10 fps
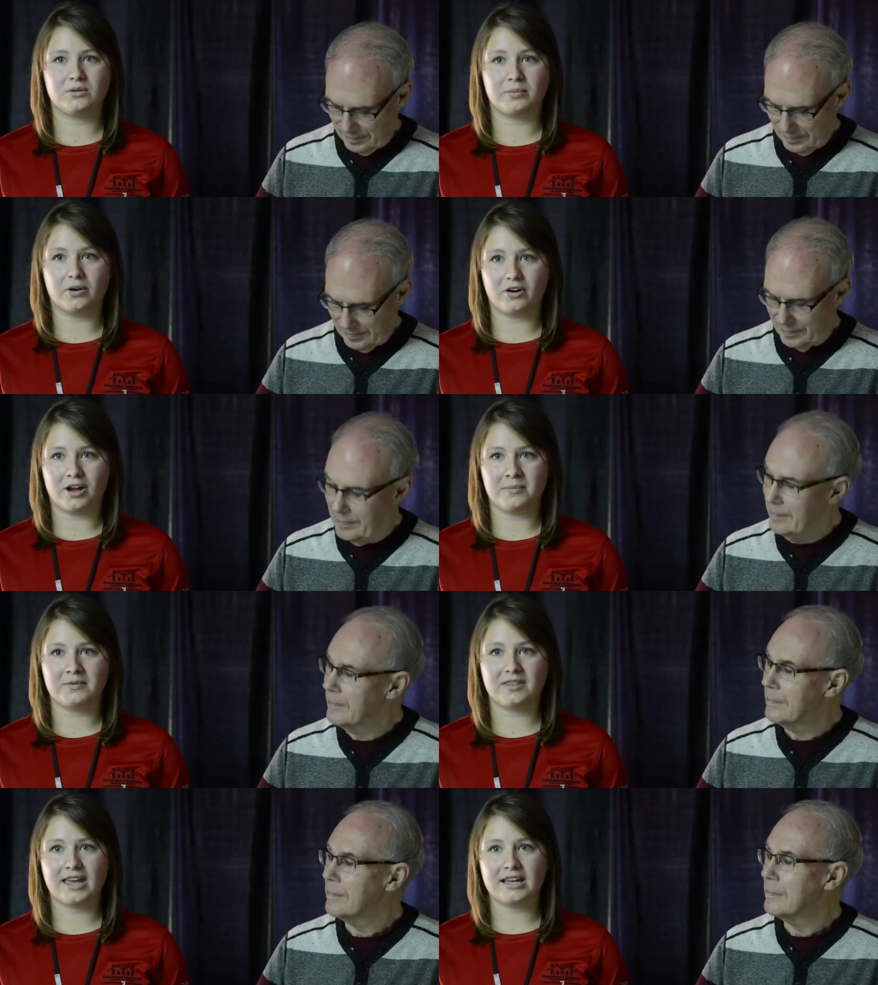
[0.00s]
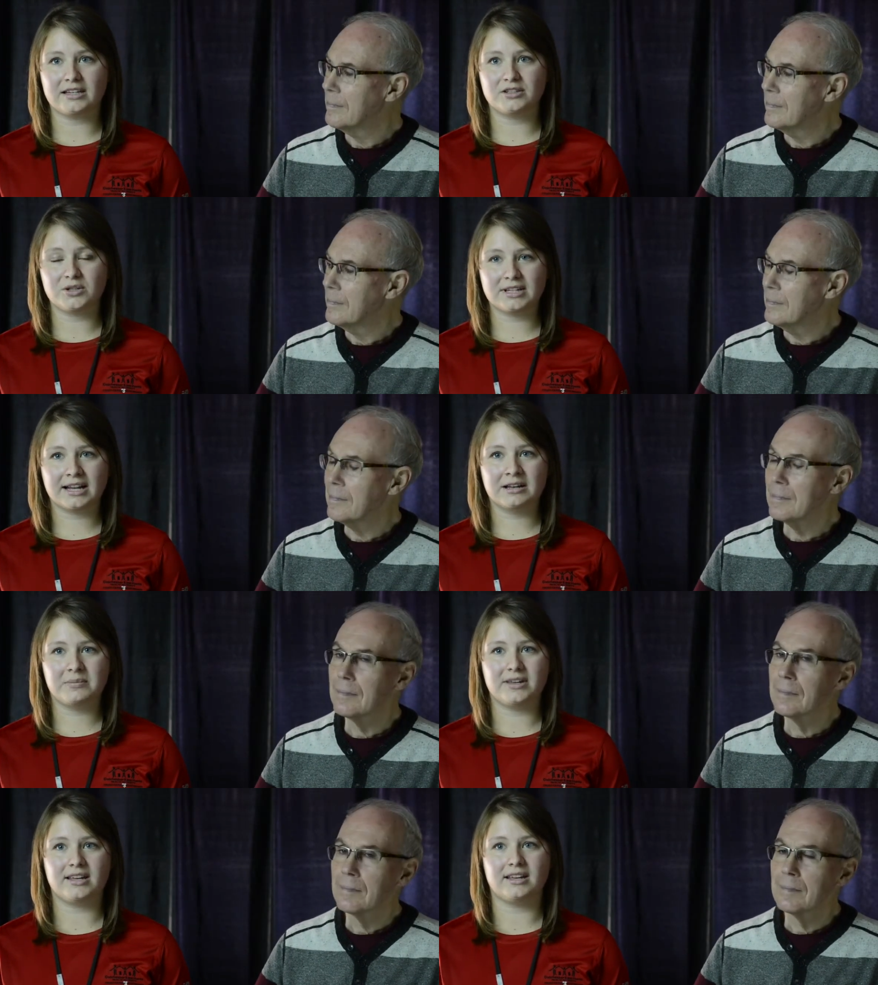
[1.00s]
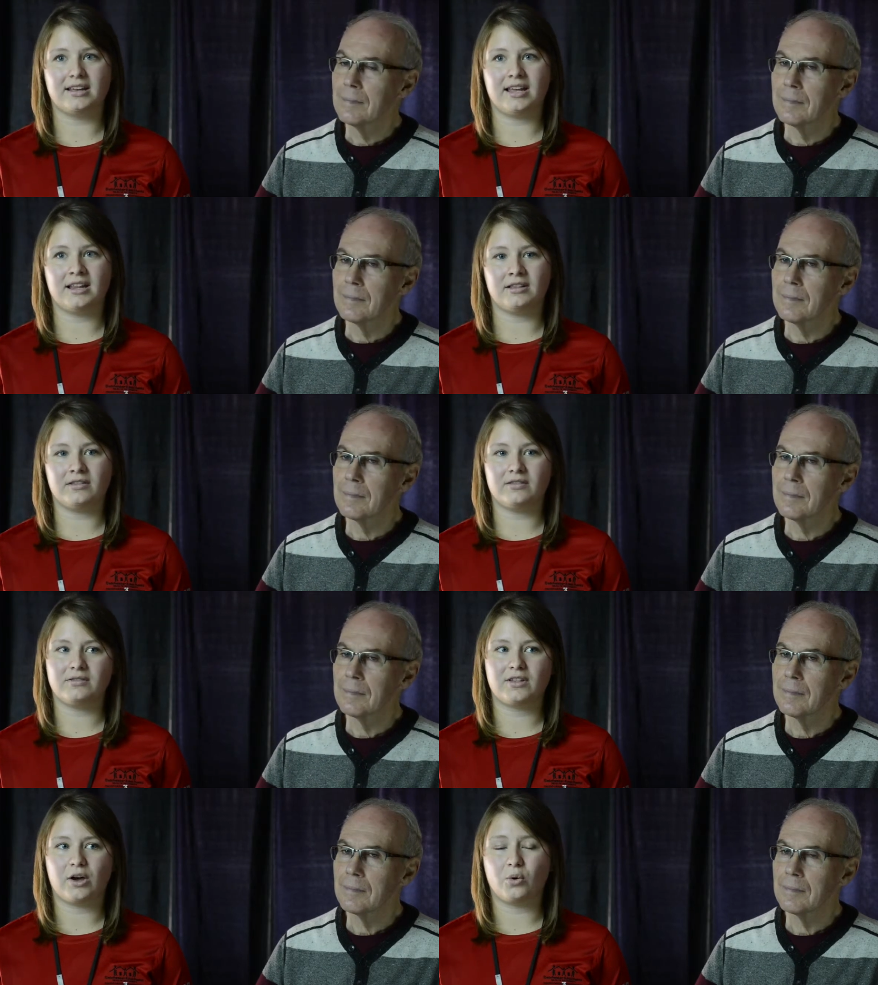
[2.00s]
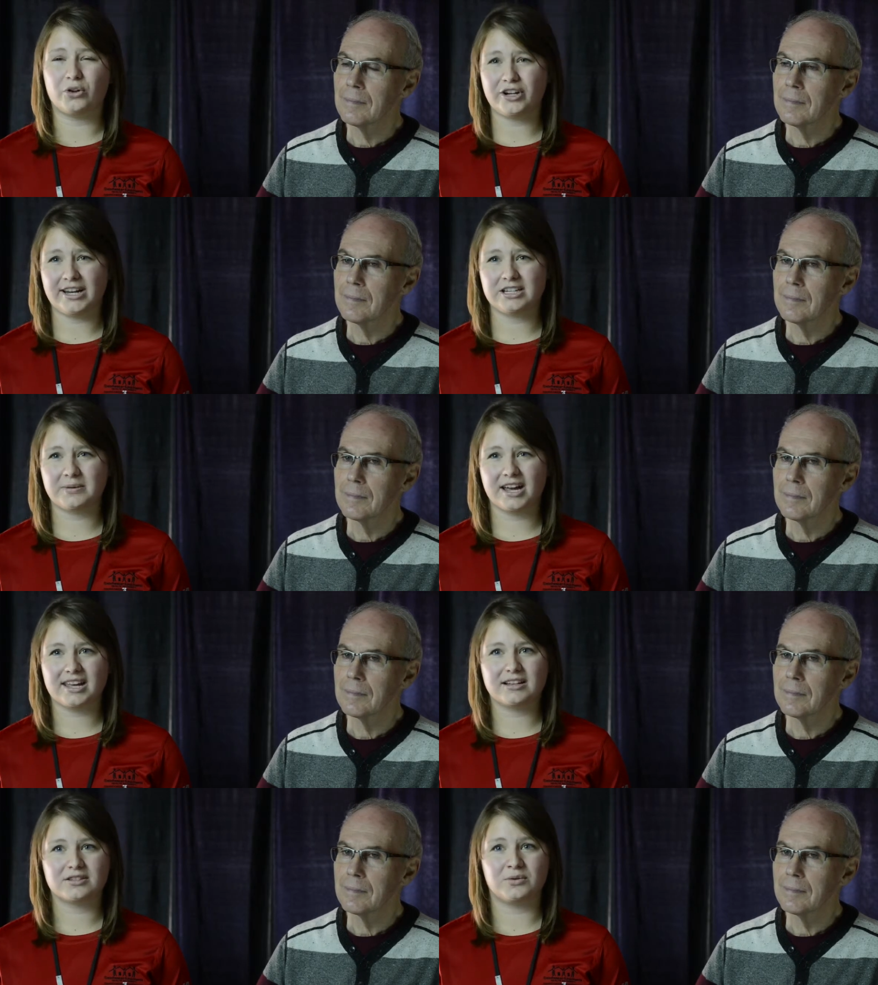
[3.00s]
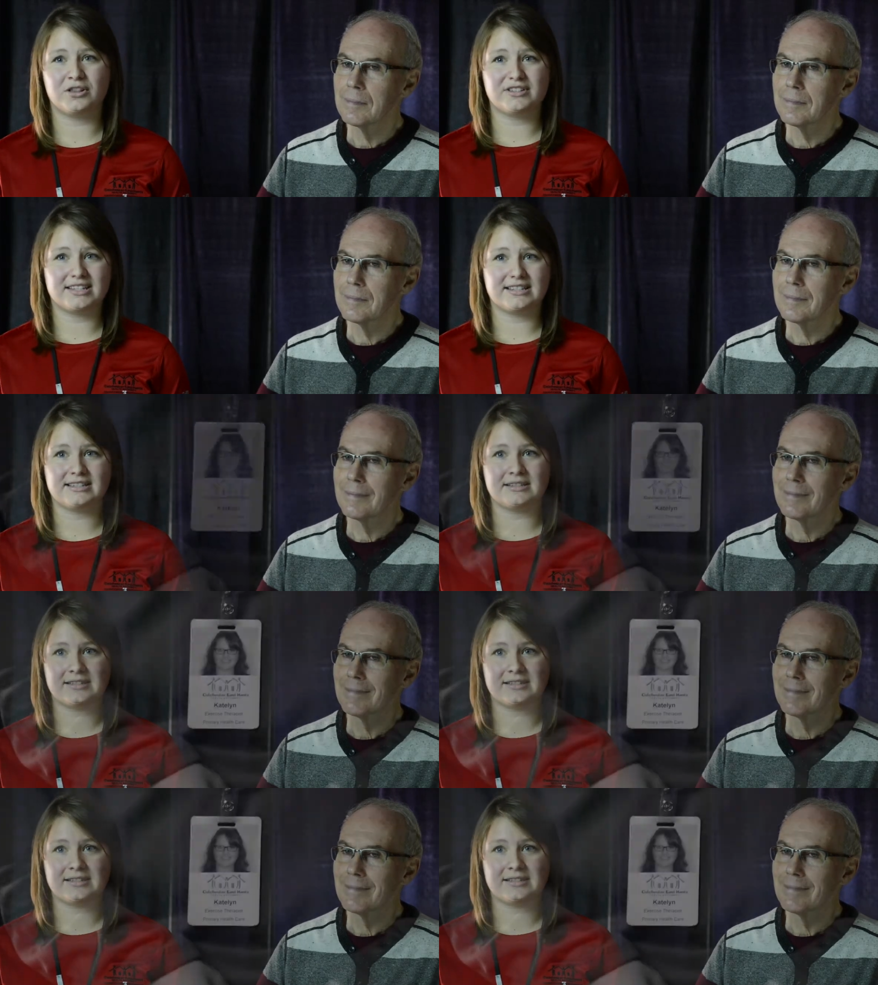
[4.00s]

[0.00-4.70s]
Speaker 1: the program, they do tend to be in the older age bracket, so in their 60s and